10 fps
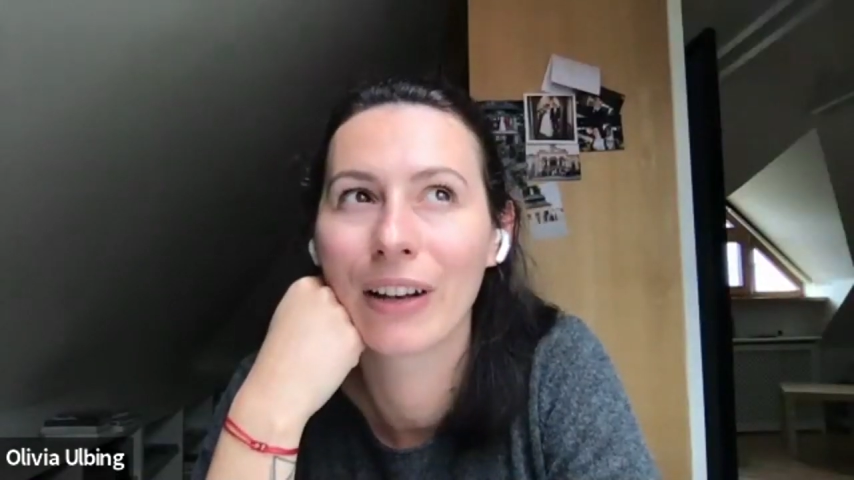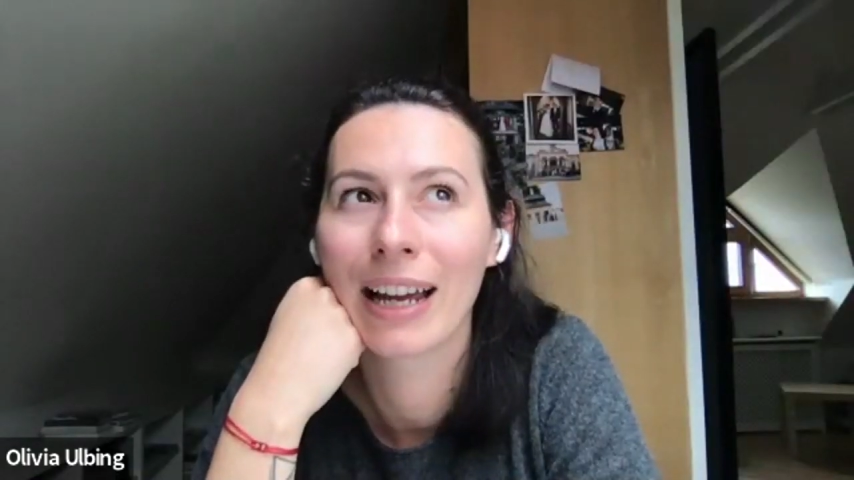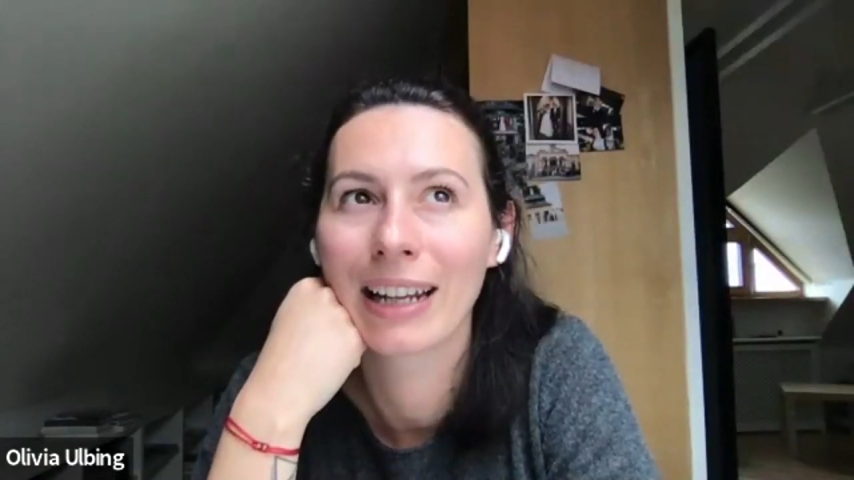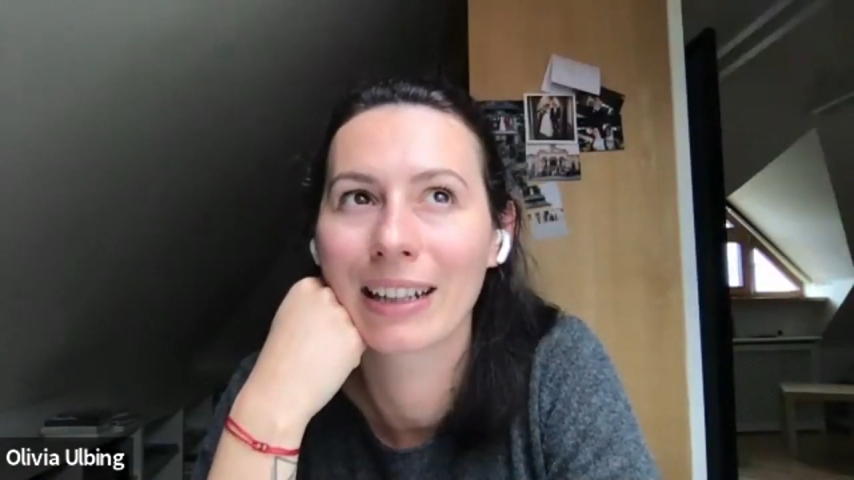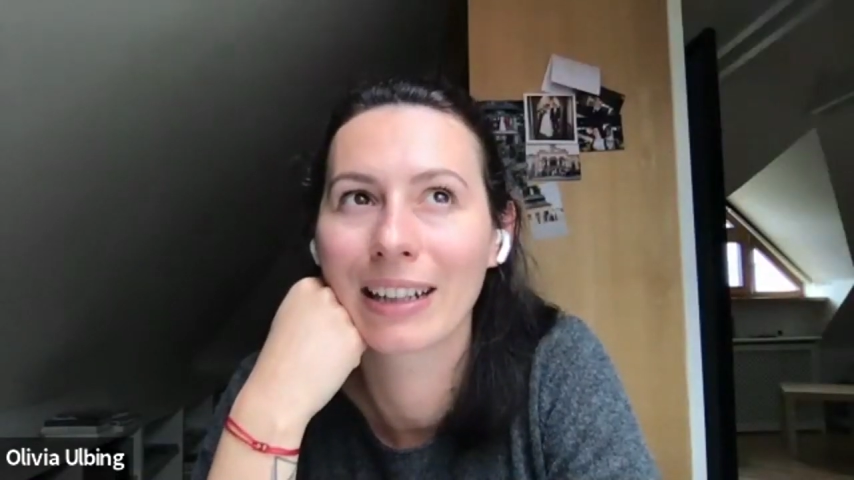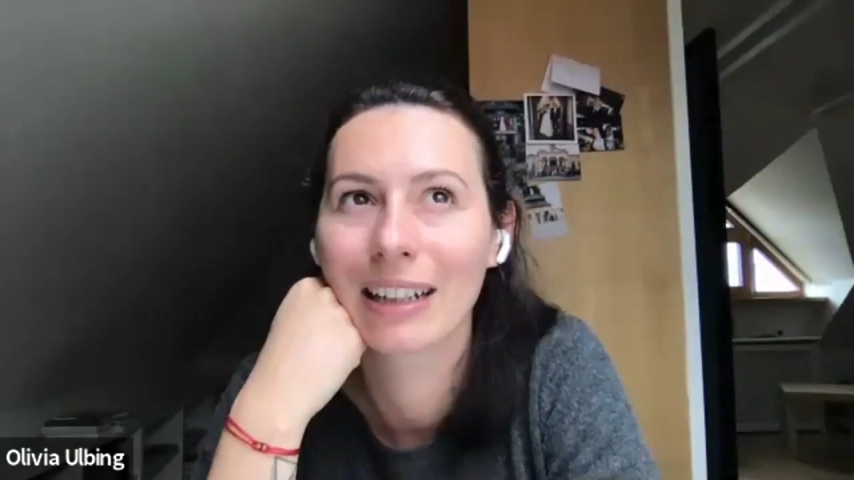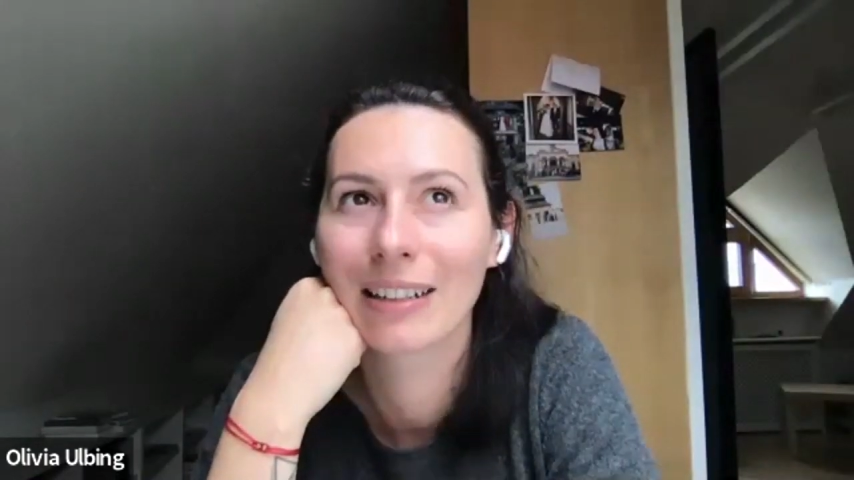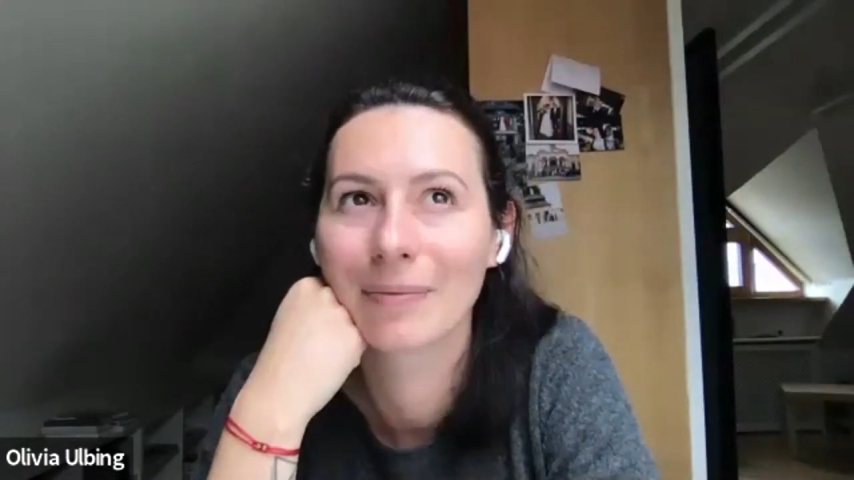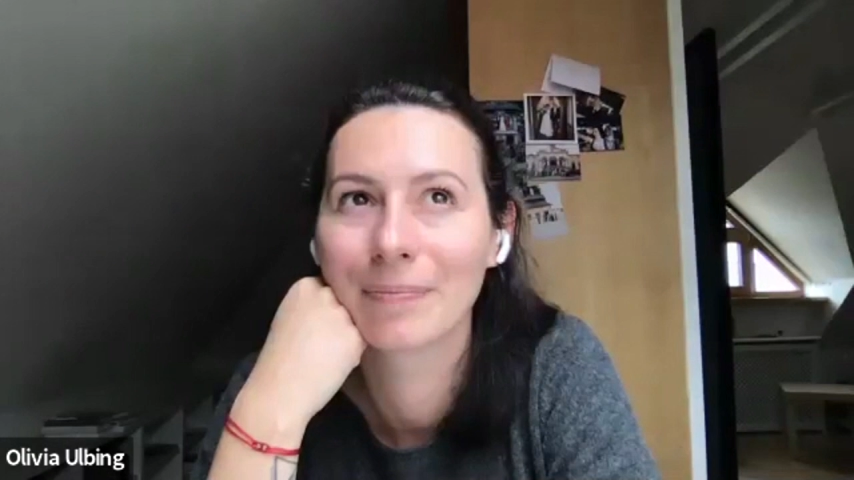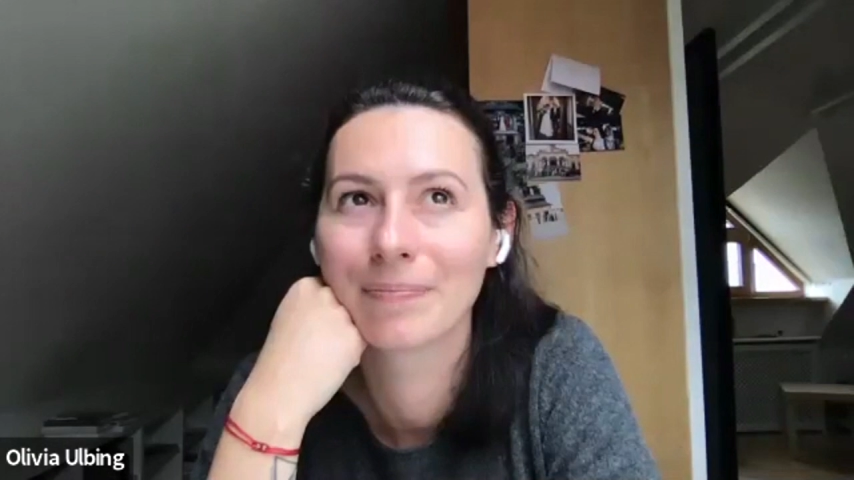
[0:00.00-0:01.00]
like
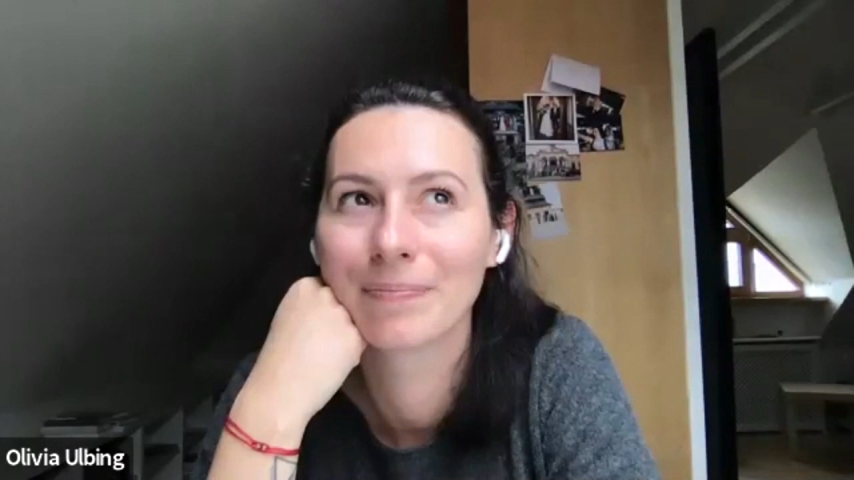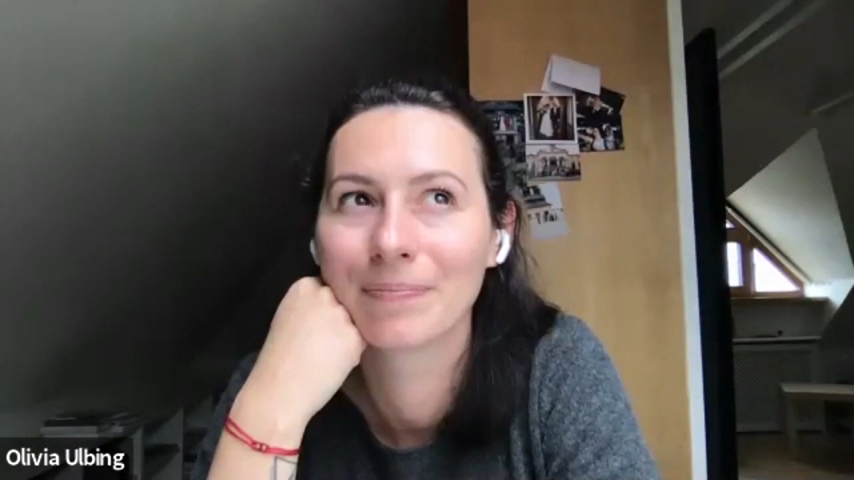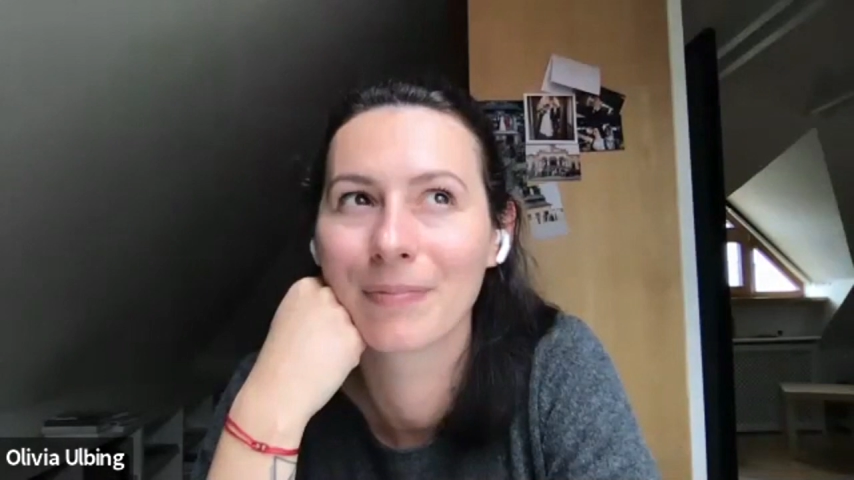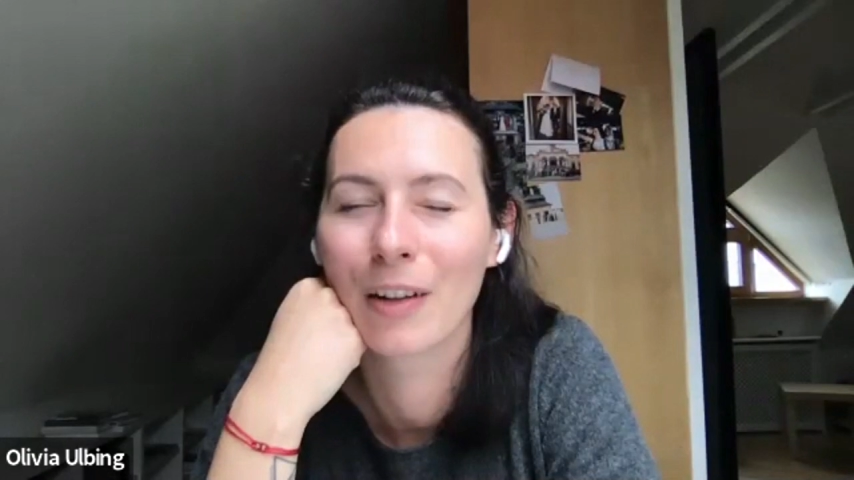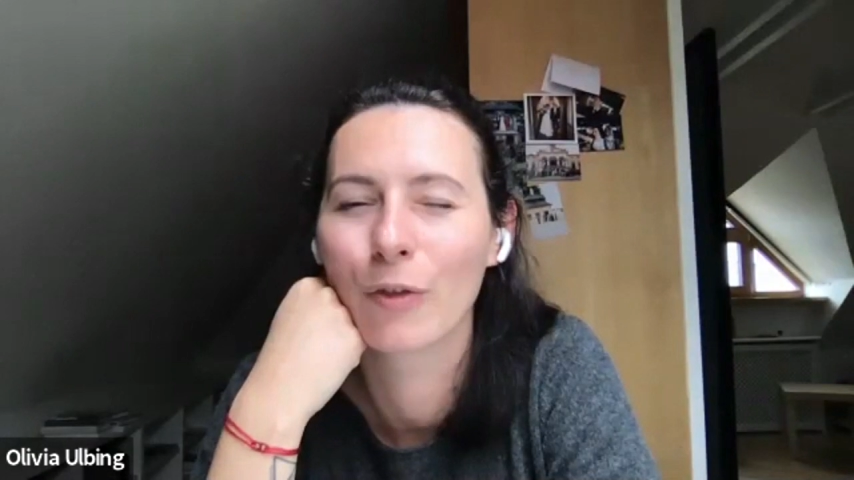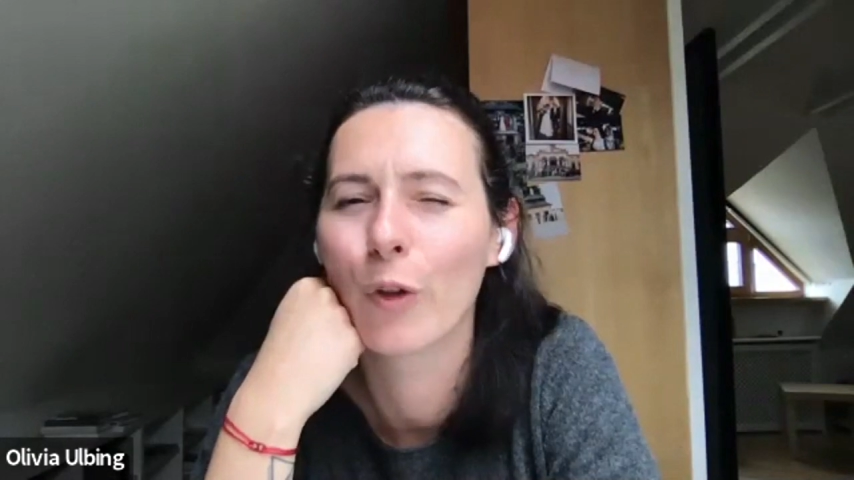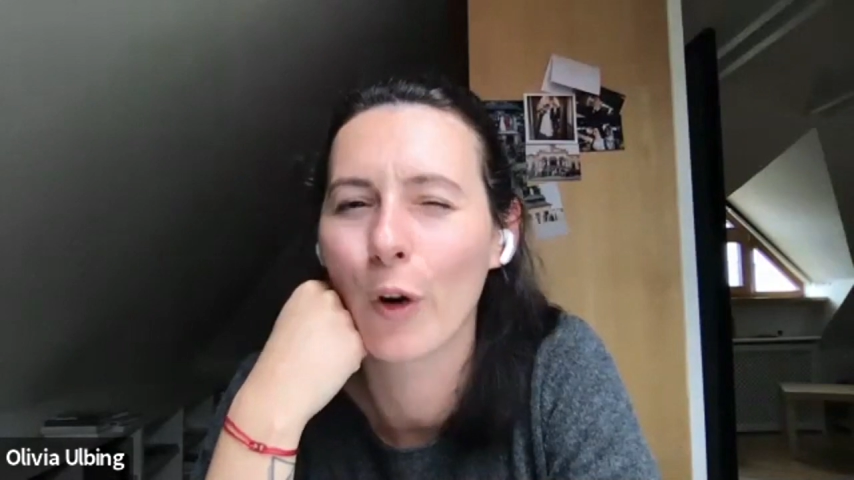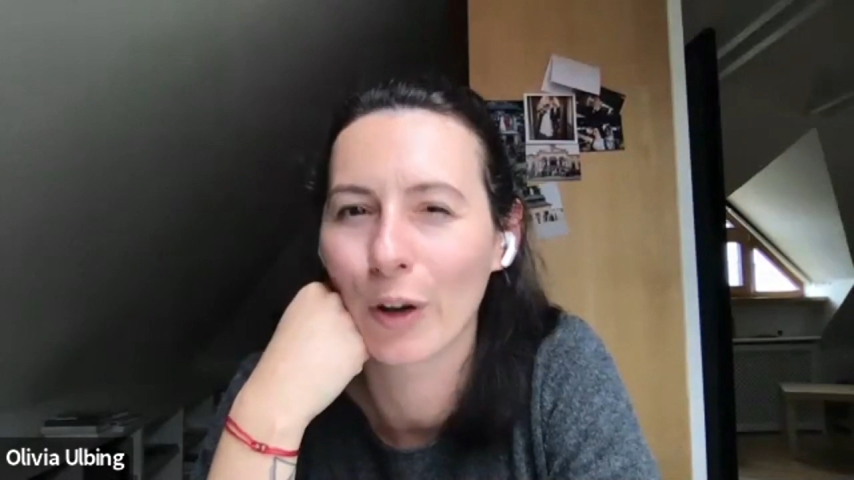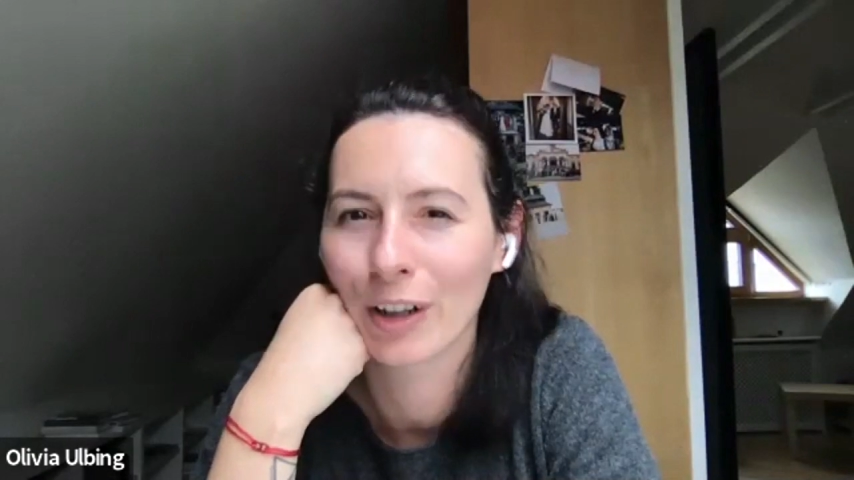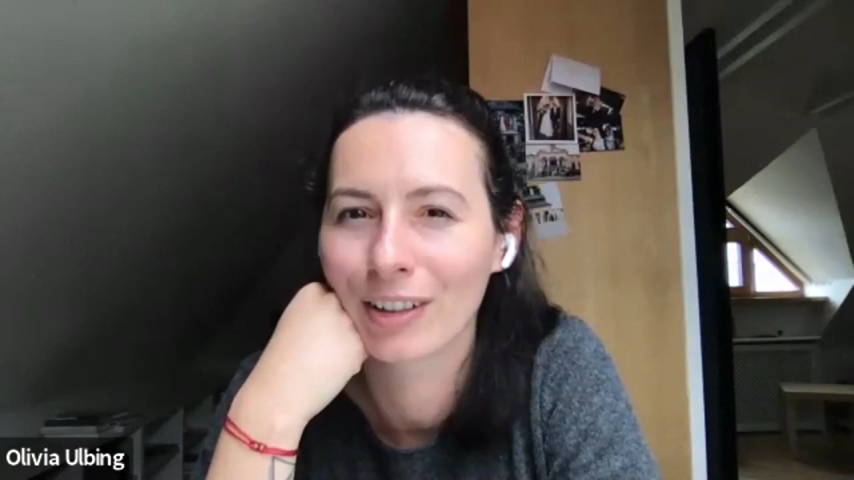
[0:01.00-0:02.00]

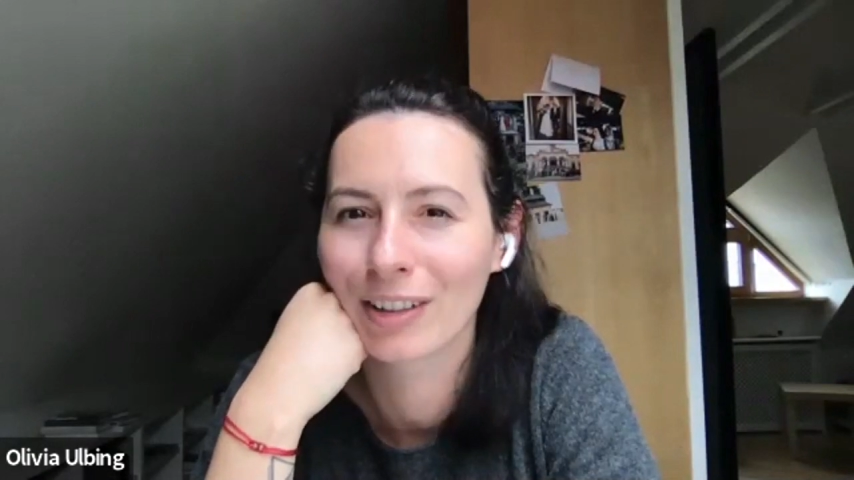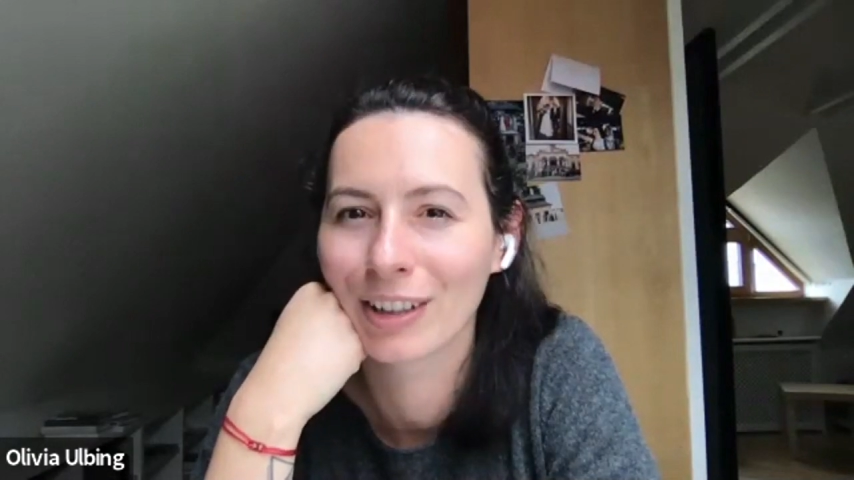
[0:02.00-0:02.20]
work.